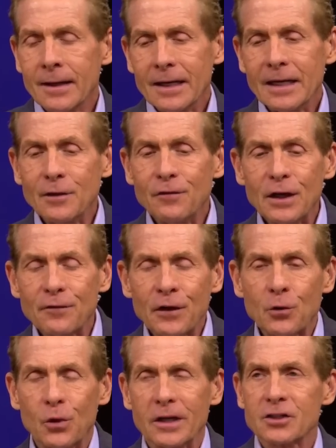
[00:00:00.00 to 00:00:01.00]
even if he
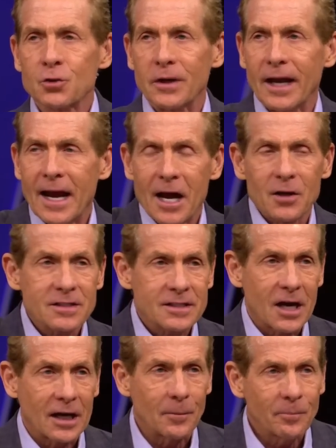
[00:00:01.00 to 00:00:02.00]
went to an
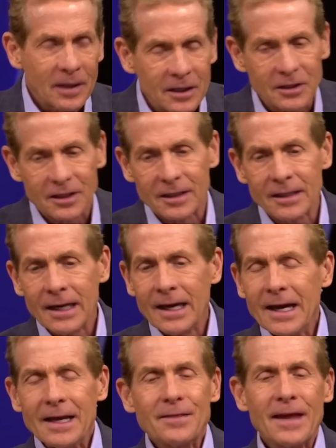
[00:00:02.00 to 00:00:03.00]
outside opinion,
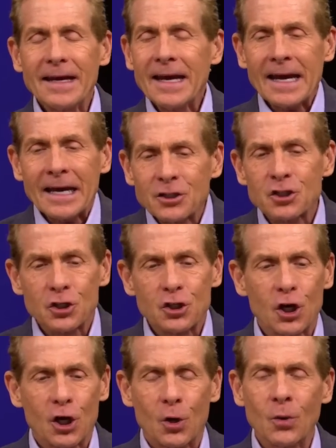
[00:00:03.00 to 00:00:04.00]
they had to
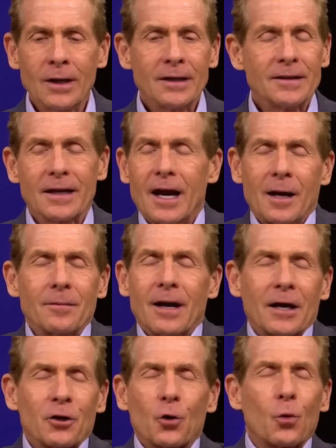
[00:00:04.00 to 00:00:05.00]
know that, I,
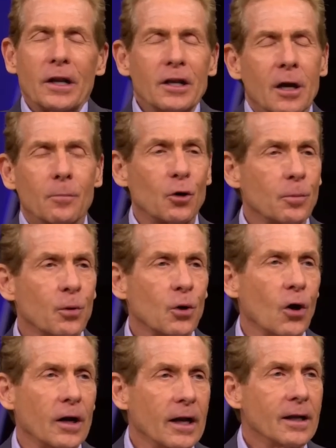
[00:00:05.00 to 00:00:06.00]
I don't know what number to put
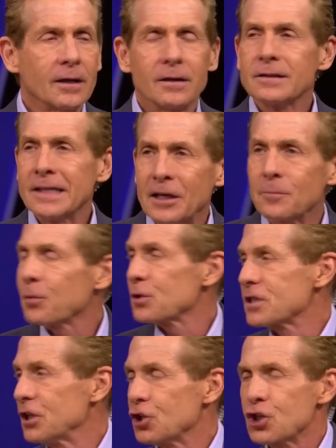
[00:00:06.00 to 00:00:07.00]
on it,
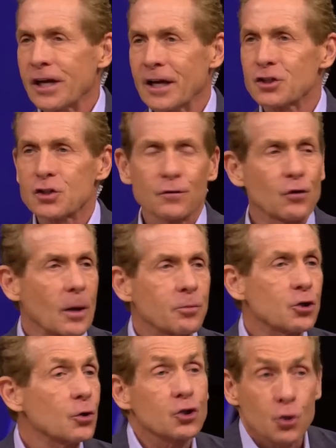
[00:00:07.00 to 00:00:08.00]
10% chance of
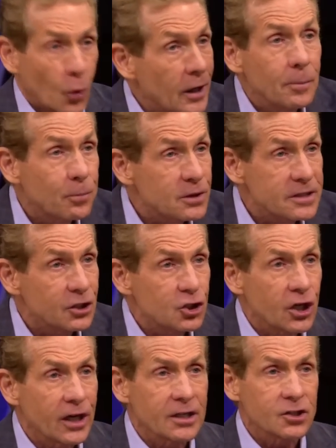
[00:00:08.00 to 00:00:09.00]
rupture, 20%
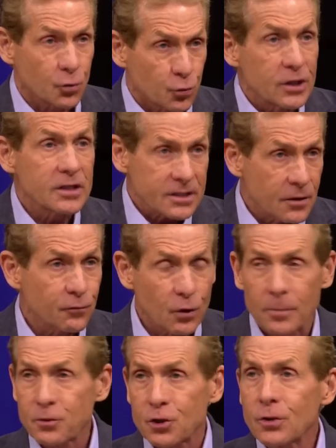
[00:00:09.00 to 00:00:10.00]
chance, a risk of
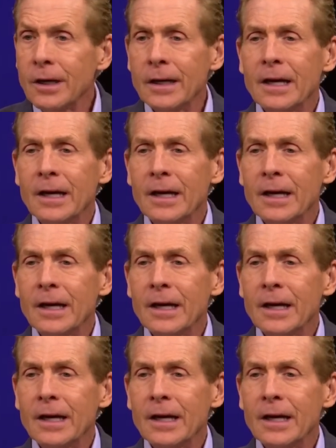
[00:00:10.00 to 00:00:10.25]
rupture